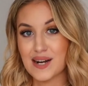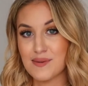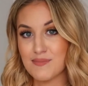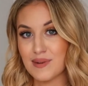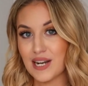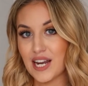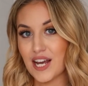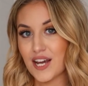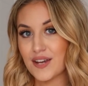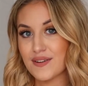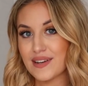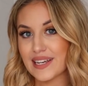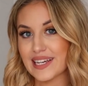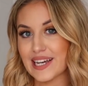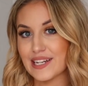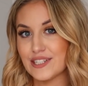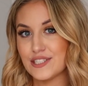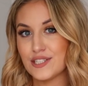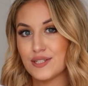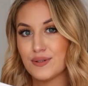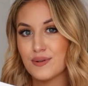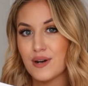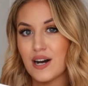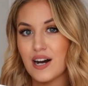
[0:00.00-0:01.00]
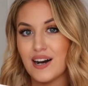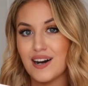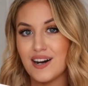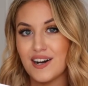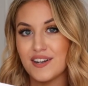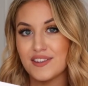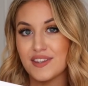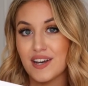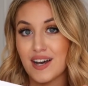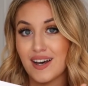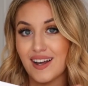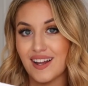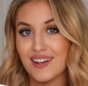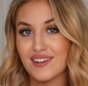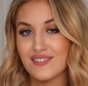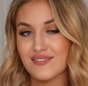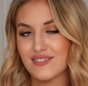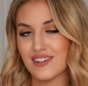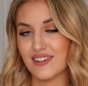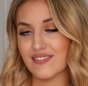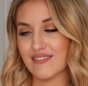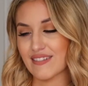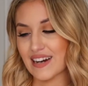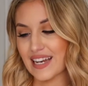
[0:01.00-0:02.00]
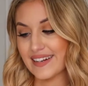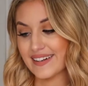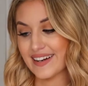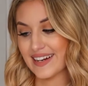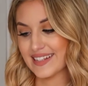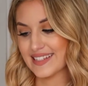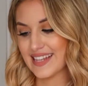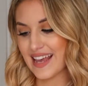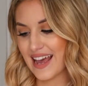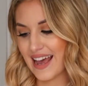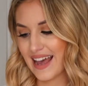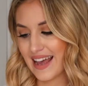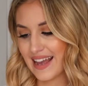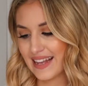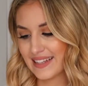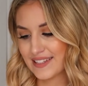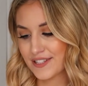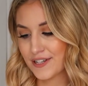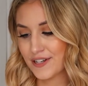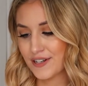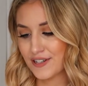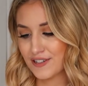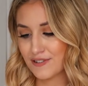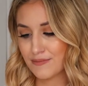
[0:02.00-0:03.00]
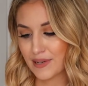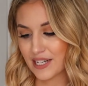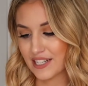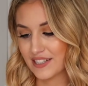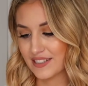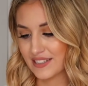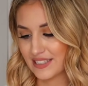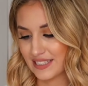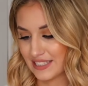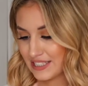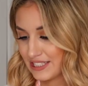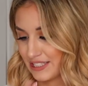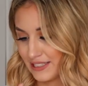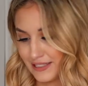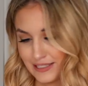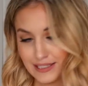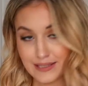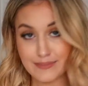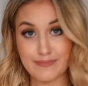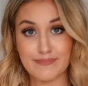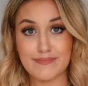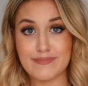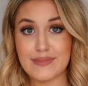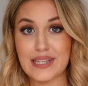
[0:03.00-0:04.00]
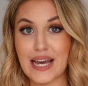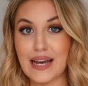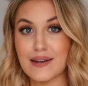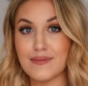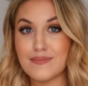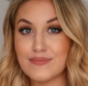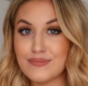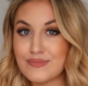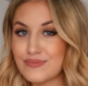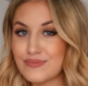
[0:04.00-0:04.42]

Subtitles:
down below in case you are on the hunt for a really nice hair tong, because it's just, yeah.